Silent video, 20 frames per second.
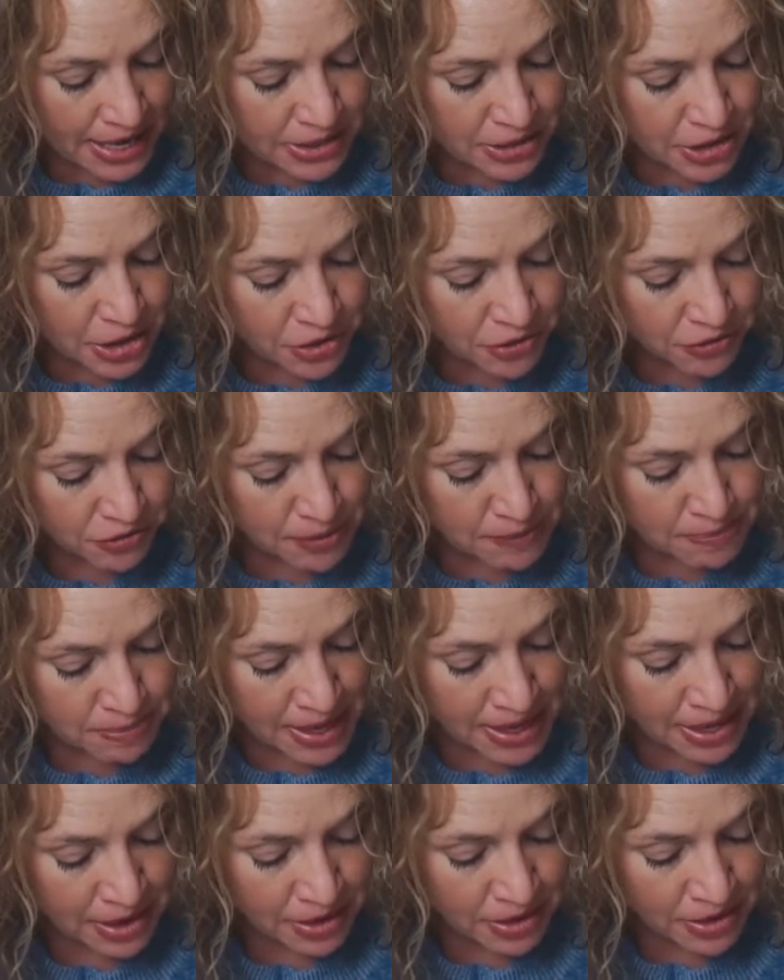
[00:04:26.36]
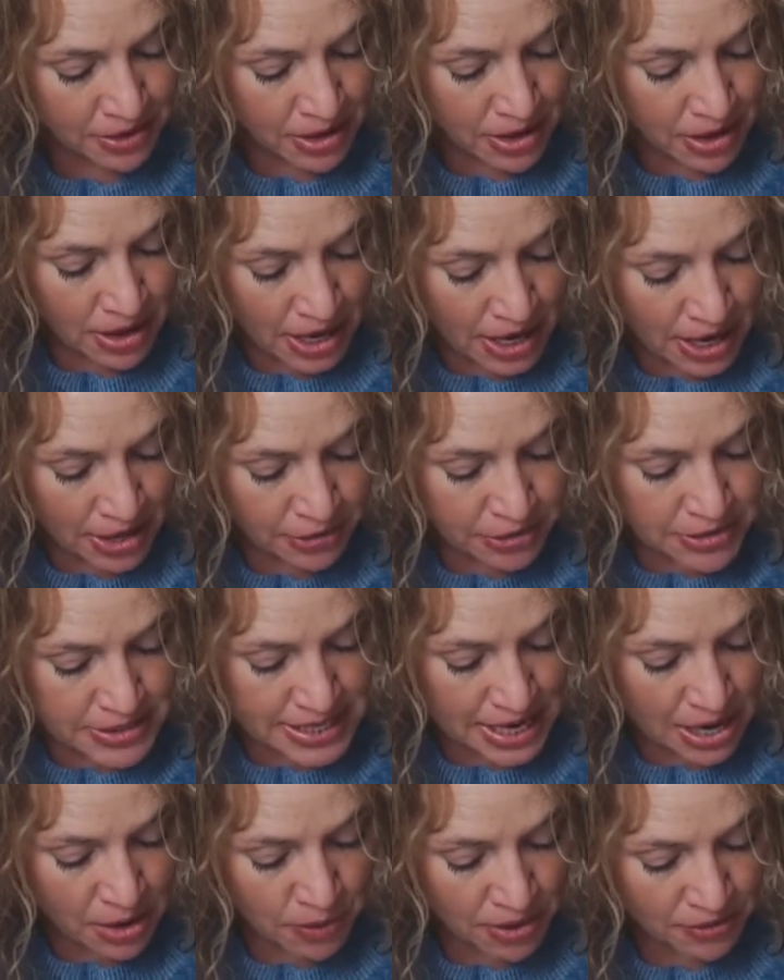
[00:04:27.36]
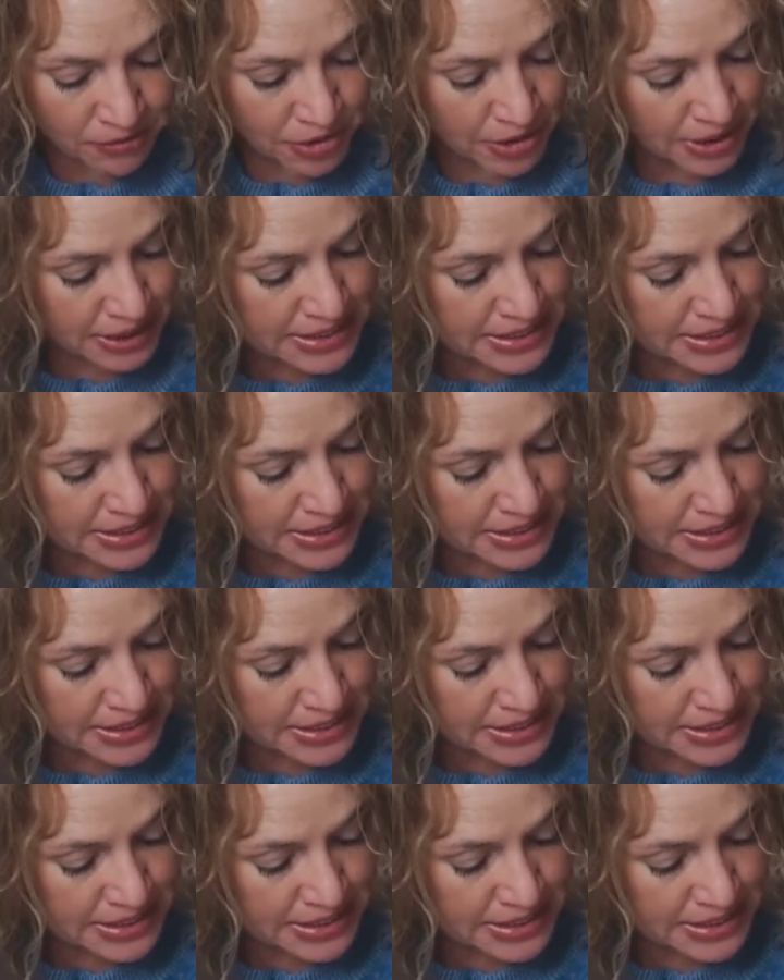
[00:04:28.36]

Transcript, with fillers: and go from there. Others, however,